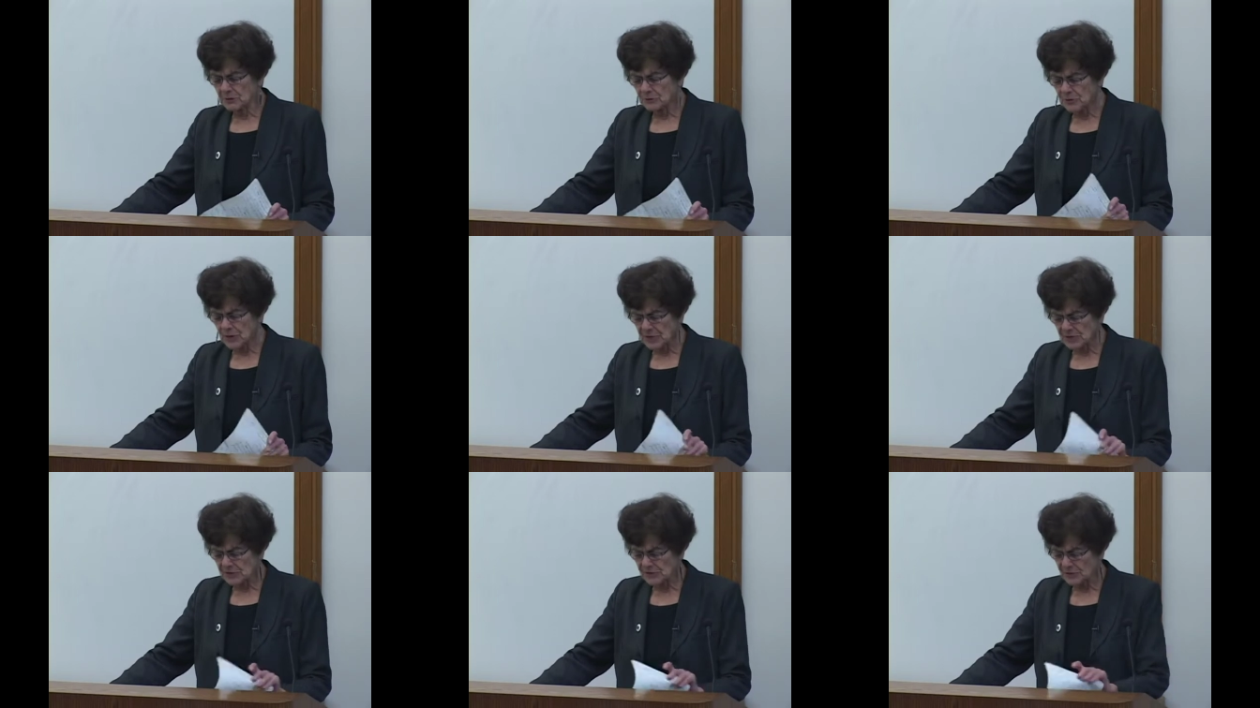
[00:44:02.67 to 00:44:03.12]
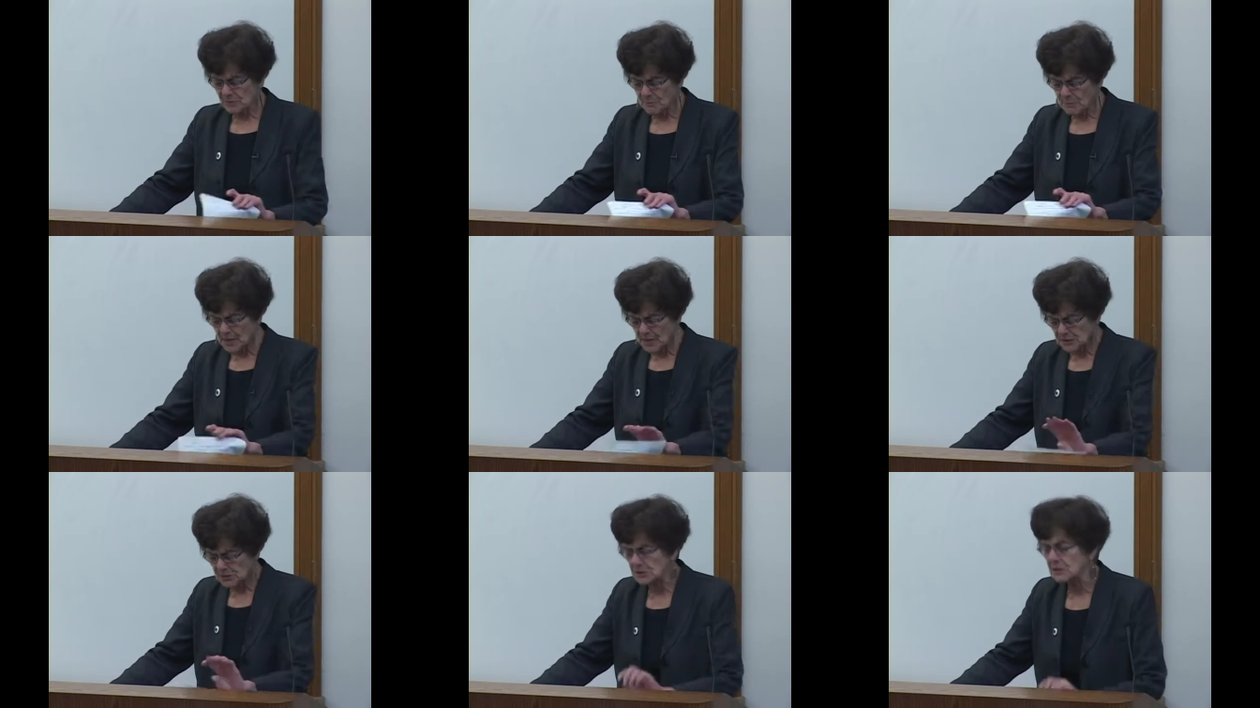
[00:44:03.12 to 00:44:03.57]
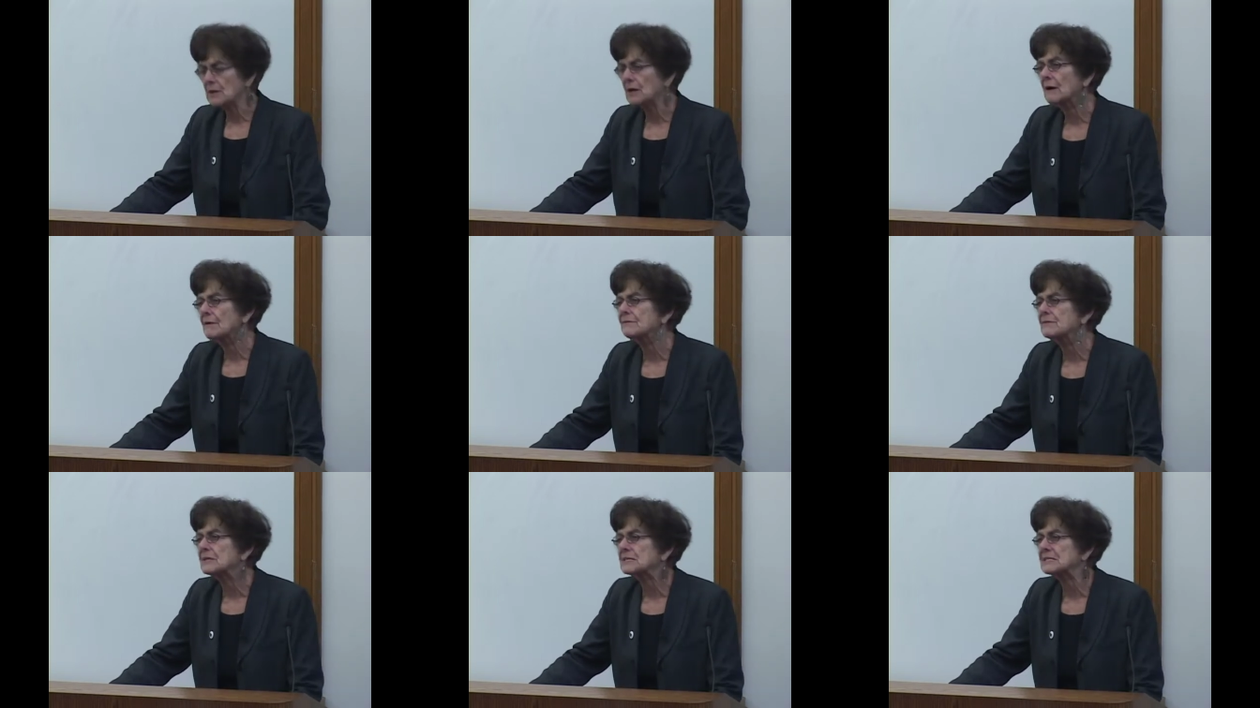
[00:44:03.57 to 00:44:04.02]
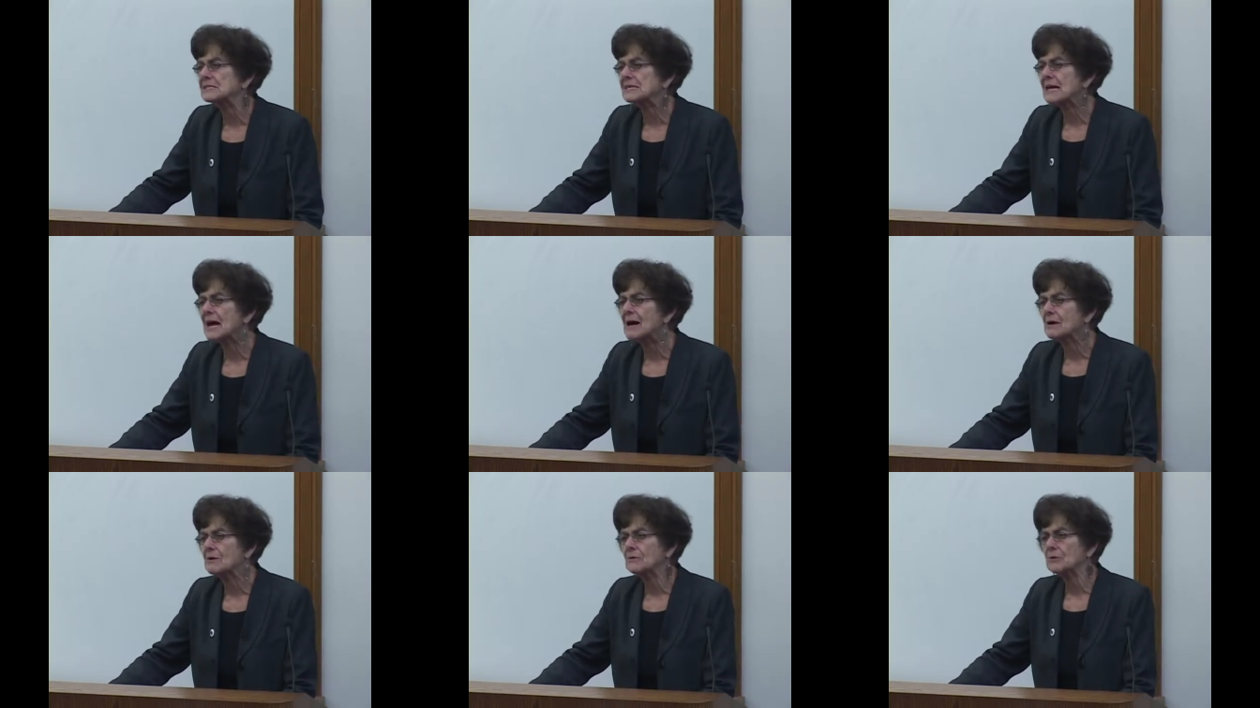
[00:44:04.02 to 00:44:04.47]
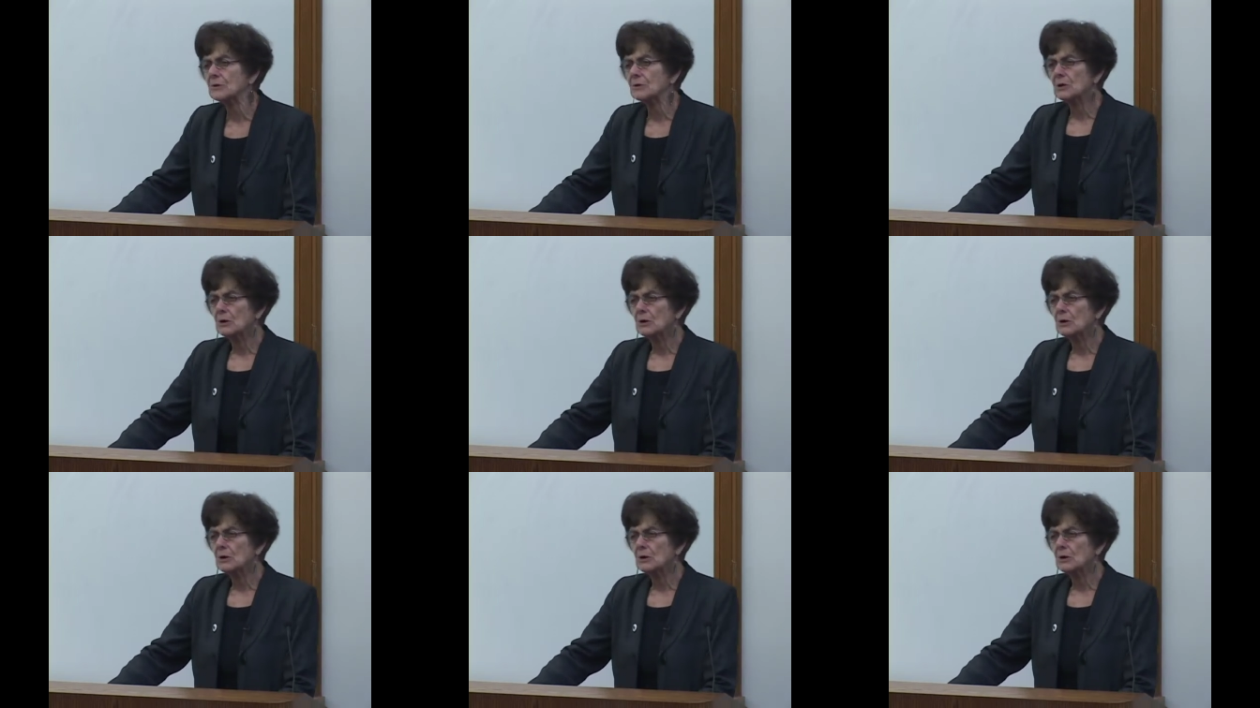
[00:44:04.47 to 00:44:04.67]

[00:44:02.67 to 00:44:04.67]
transformation of the South,